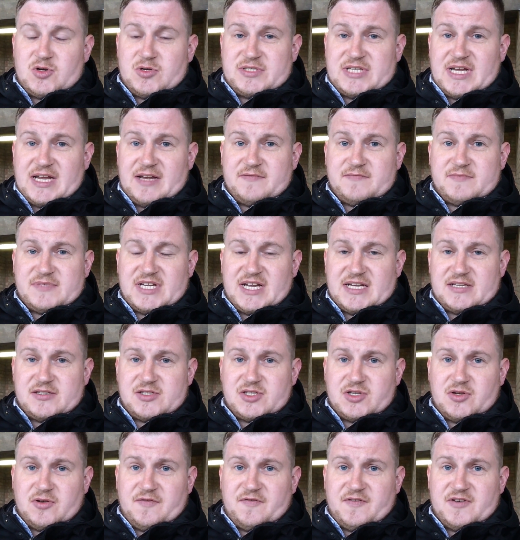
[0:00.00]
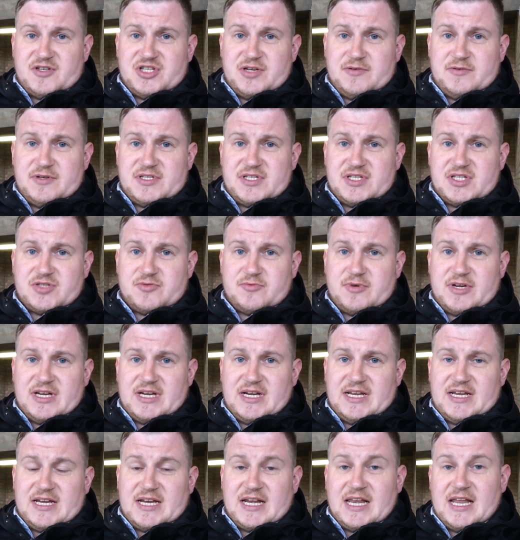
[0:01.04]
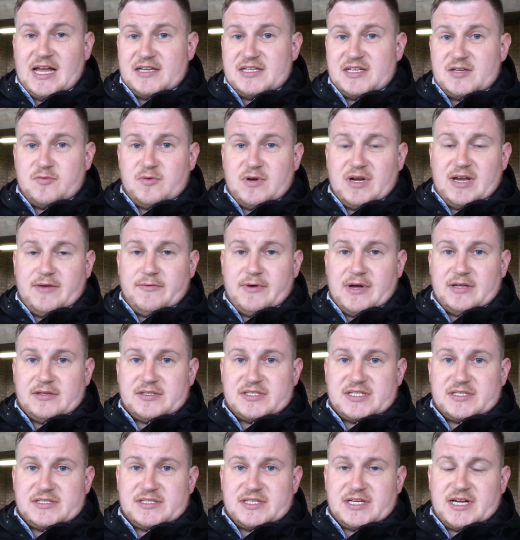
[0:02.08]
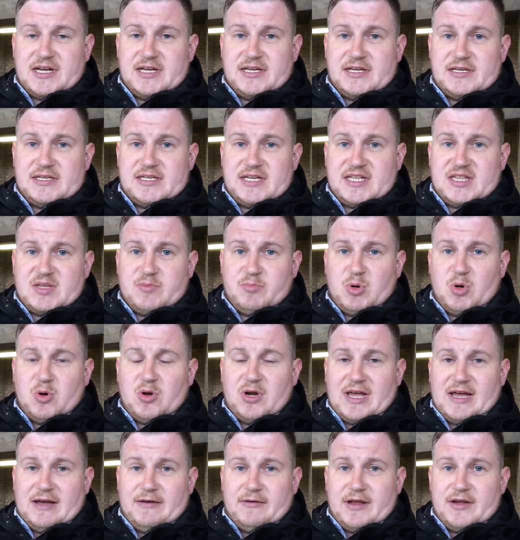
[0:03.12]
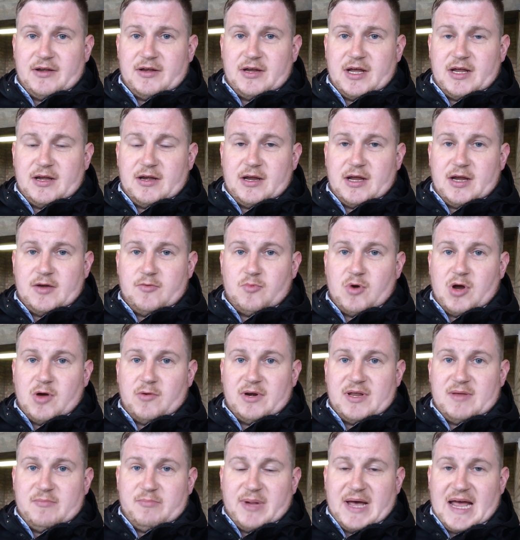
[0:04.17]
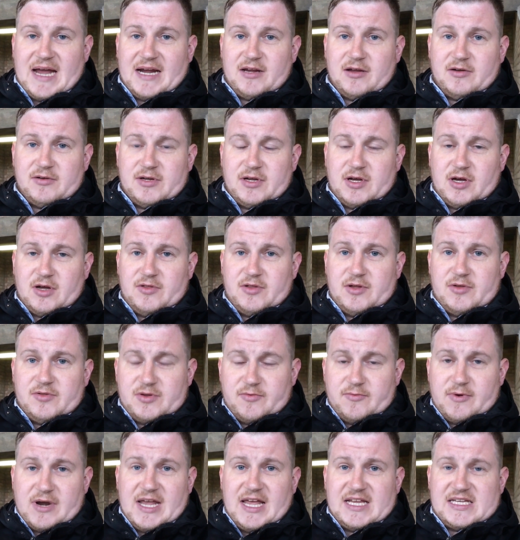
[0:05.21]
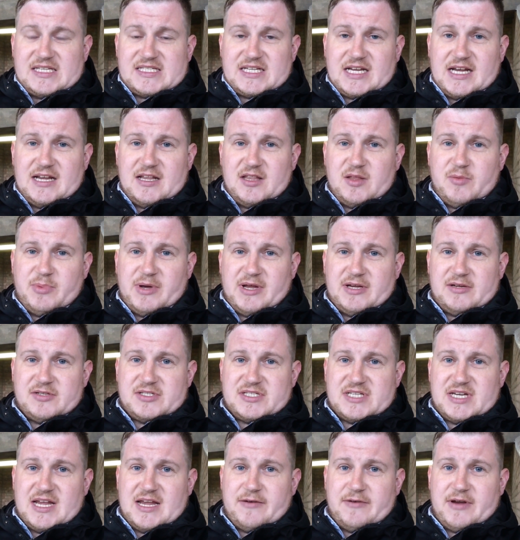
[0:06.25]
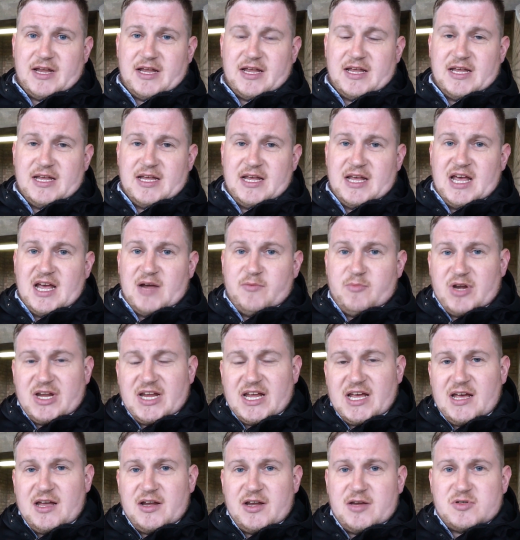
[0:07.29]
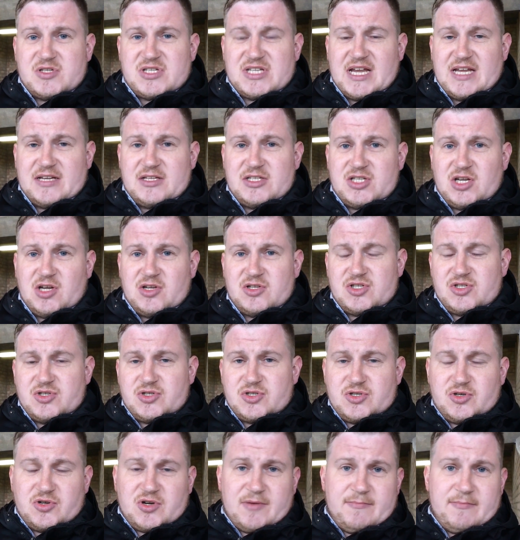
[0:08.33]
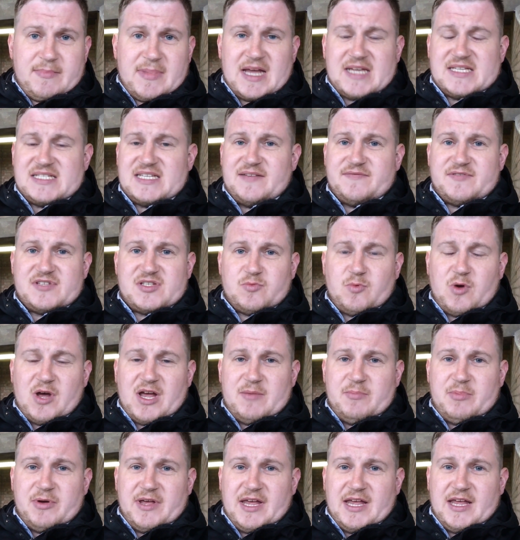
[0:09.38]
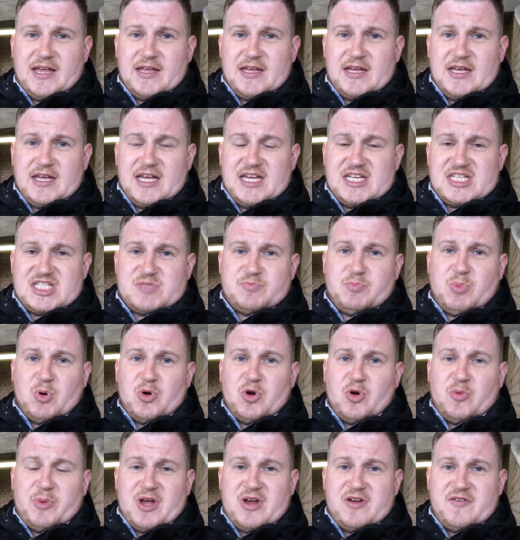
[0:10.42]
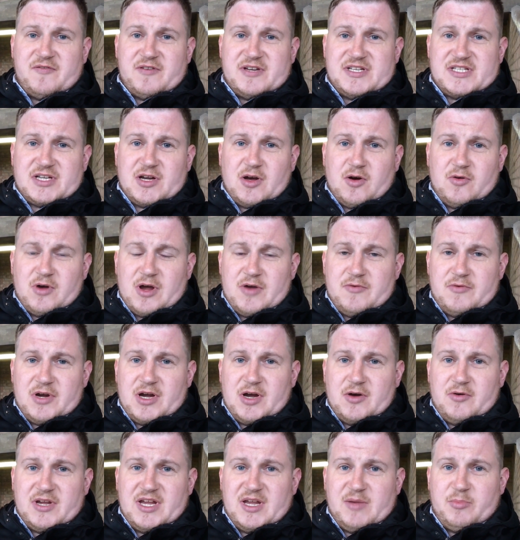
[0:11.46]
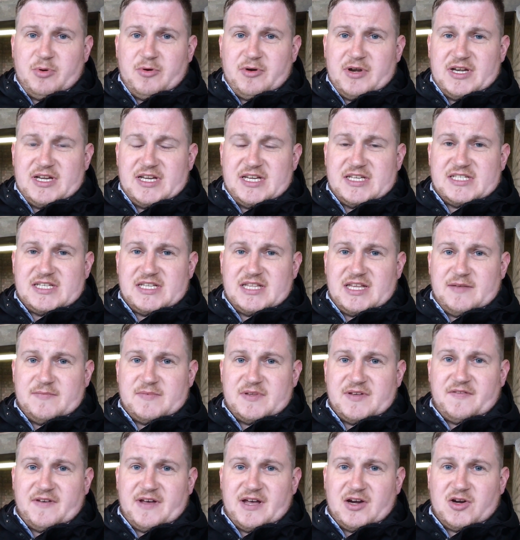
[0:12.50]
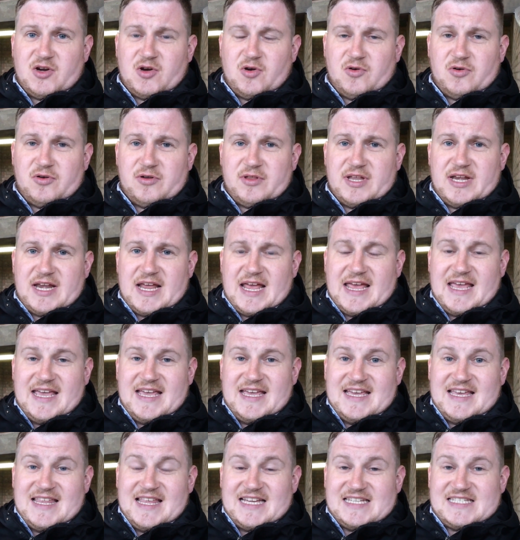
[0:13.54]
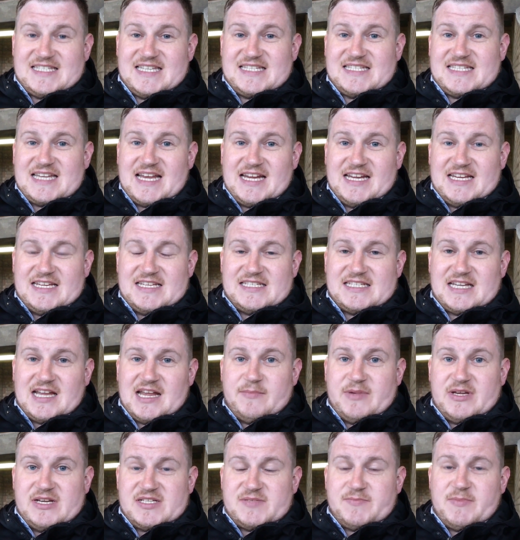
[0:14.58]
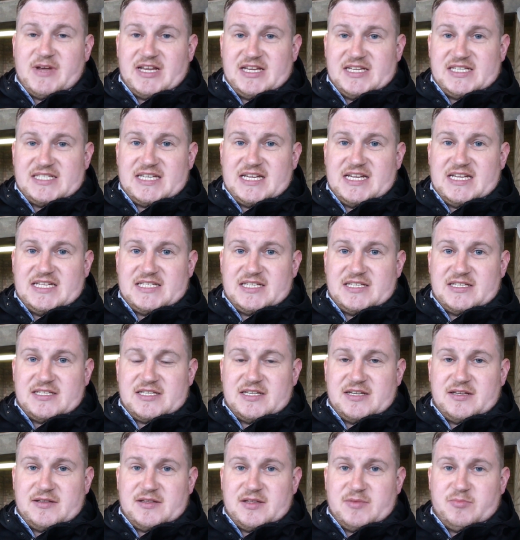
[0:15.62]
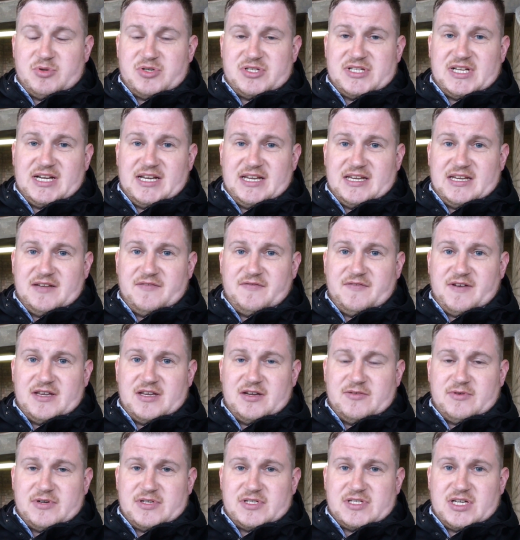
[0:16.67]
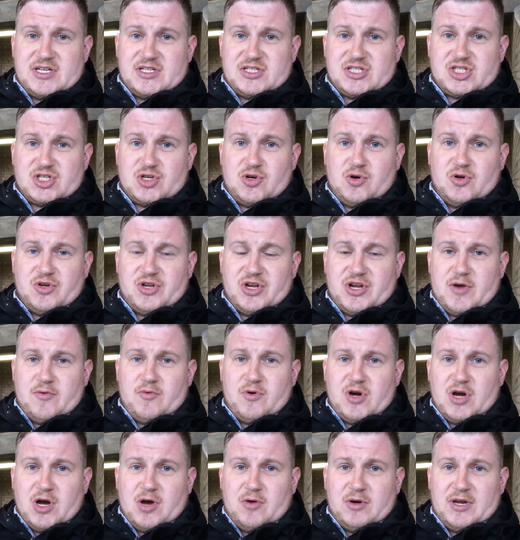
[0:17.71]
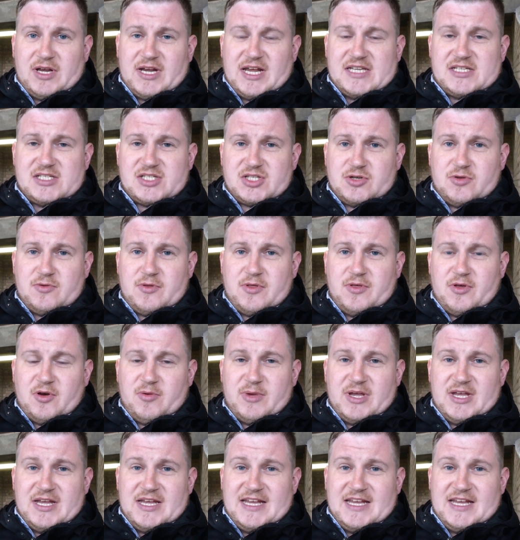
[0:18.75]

Tad sort of fortuitous, really. Clark did really well to kind of dig the ball out and roll it back on the right-hand side of the penalty area. And Ricardo Santos just took a massive swipe at it. It spun up over his own goalkeeper and into the far corner of the net. That's the second time in as many seasons that the Brazilian defender has scored an own goal against Scunthorpe.